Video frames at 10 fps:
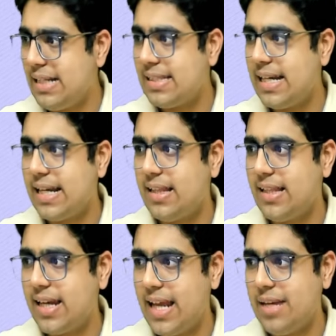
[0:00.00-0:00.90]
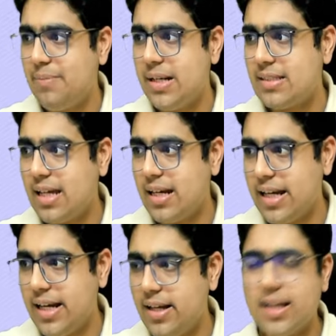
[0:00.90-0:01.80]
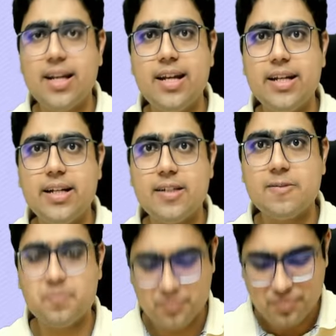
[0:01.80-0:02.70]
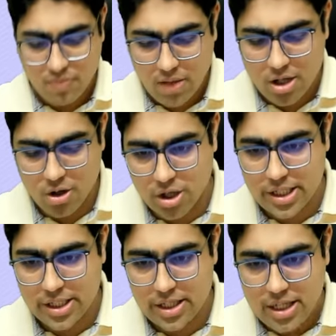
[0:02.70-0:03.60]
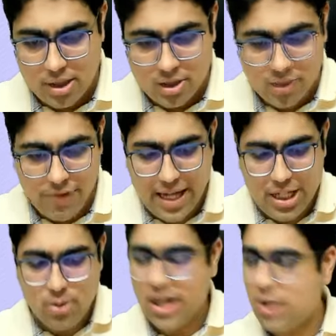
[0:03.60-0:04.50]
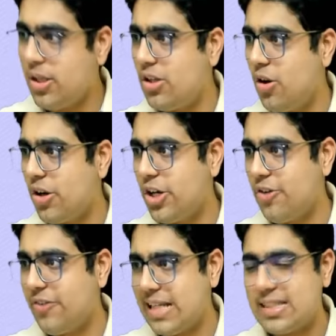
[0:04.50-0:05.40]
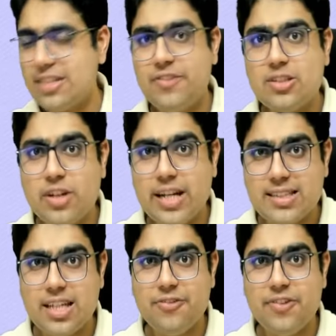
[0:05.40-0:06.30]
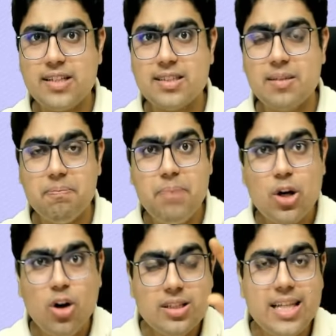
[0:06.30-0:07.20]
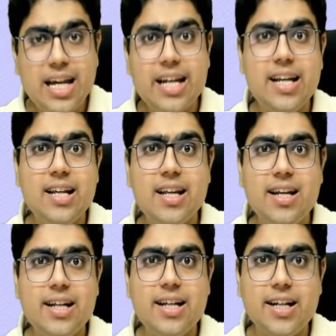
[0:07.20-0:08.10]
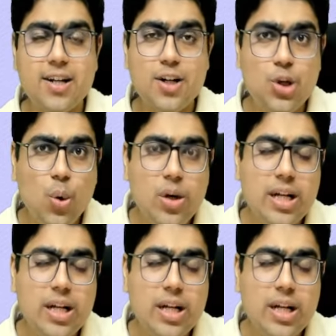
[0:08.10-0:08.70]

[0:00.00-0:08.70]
set and their elements are interrelated. Got it. So when you are doing the audit of SFS or SEFS, because they are interrelated, don't